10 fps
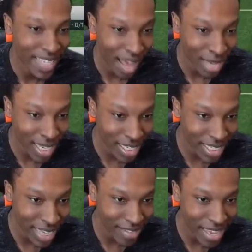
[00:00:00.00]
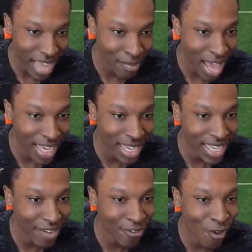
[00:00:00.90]
I'm not gonna get like I'm not gonna
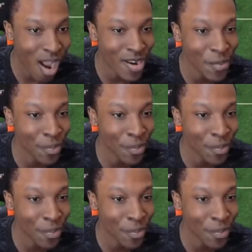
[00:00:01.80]
get 400